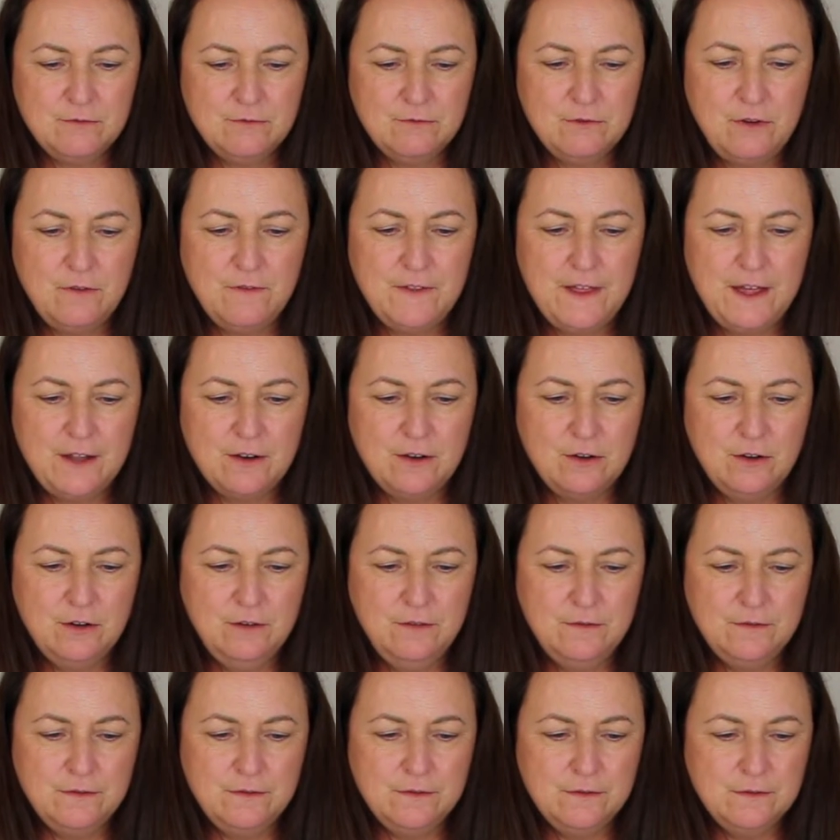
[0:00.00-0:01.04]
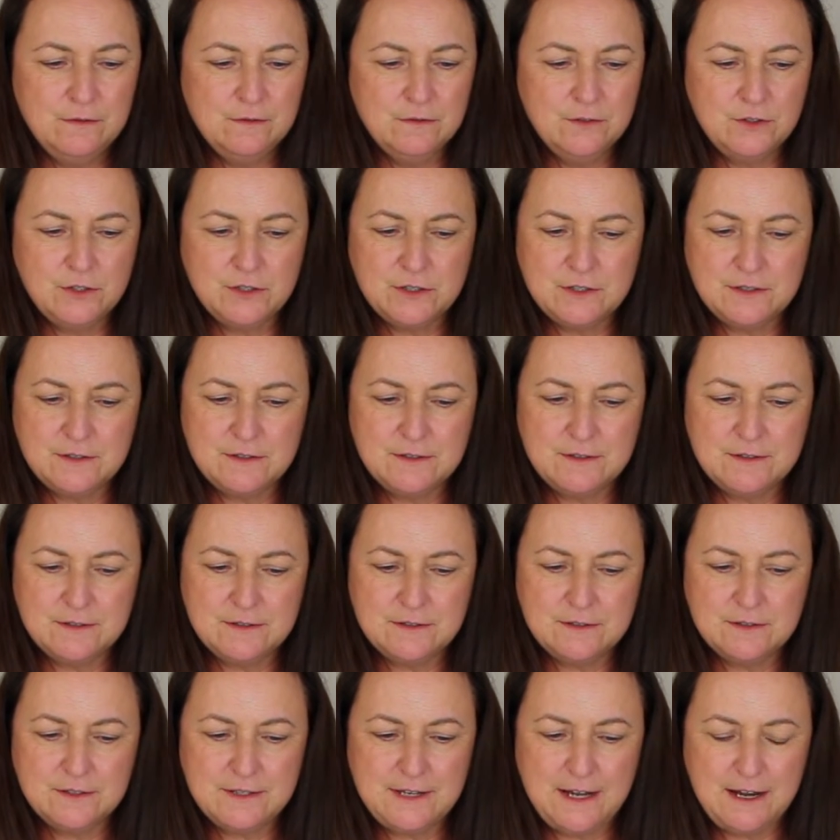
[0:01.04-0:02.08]
rough that off. Just
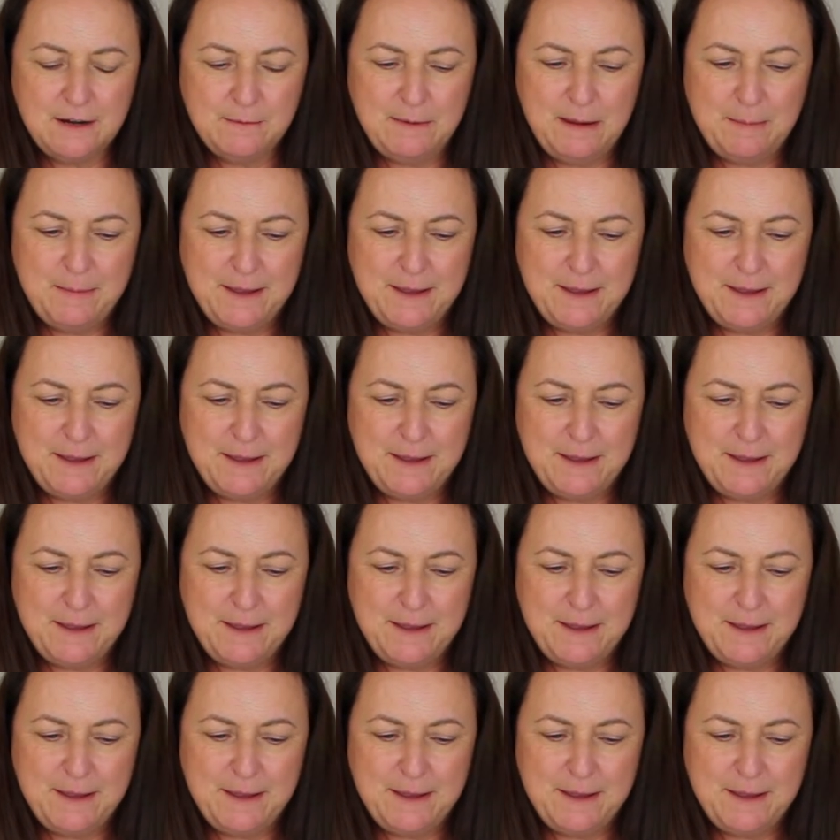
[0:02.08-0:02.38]
tear wee